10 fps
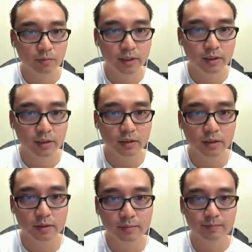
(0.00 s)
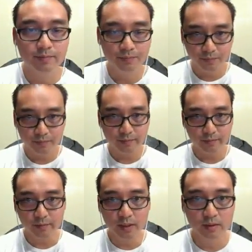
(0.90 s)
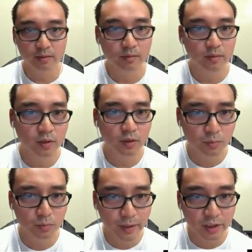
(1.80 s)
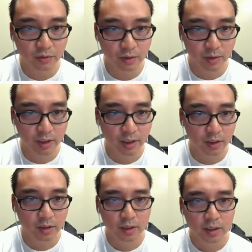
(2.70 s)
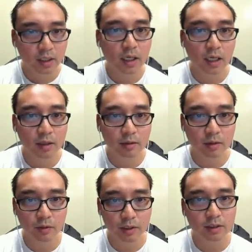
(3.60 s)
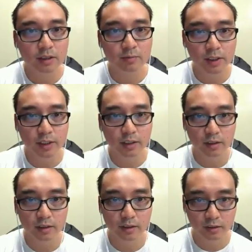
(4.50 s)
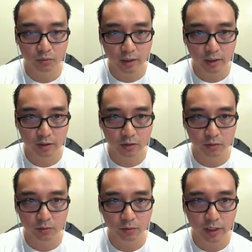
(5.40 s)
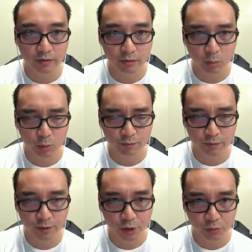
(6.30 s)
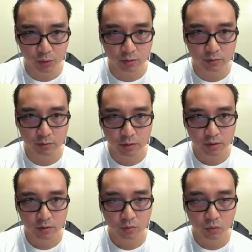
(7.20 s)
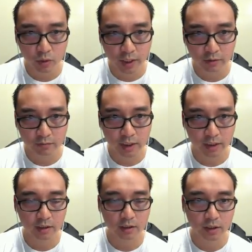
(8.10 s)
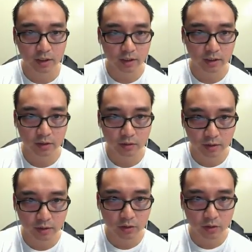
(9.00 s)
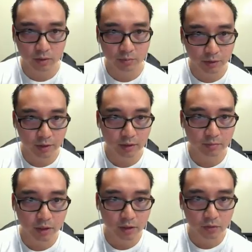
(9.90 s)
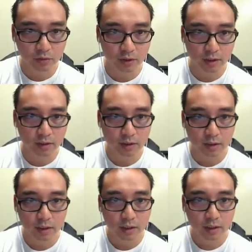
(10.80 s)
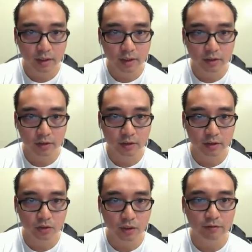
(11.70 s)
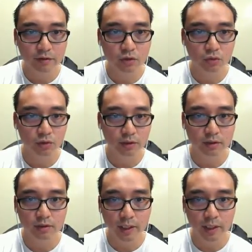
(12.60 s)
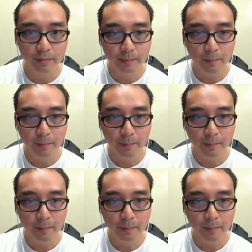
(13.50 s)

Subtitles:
basically, be a little patient with me here. I want to explain it this way so we have a more visual way of taking a look at this. So this is your company, CPR Associates, and here's the traffic sources, right?